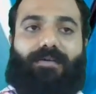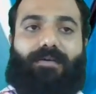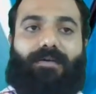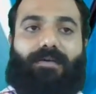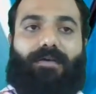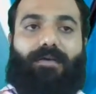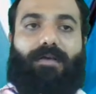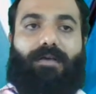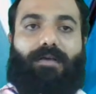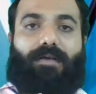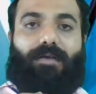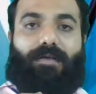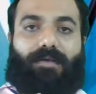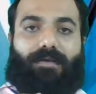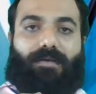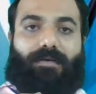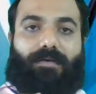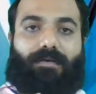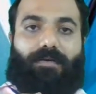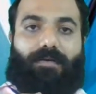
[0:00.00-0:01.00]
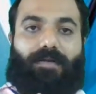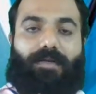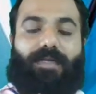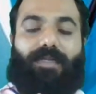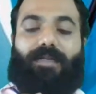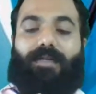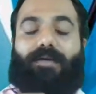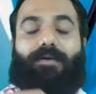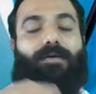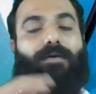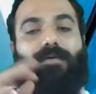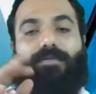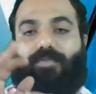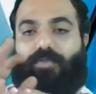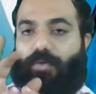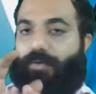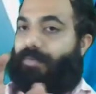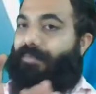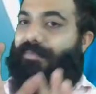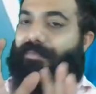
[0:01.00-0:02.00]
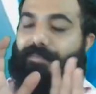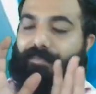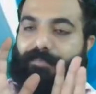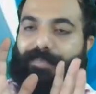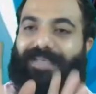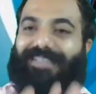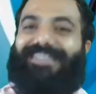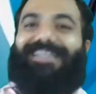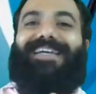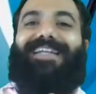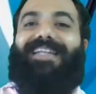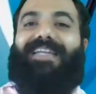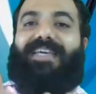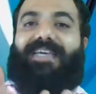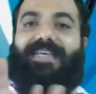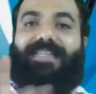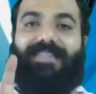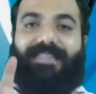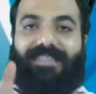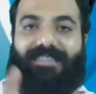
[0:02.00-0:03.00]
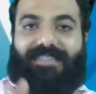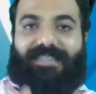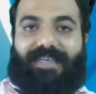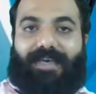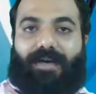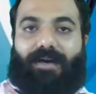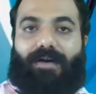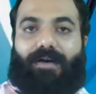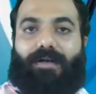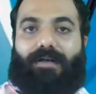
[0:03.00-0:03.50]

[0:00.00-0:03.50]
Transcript: Okay. So basically in this case,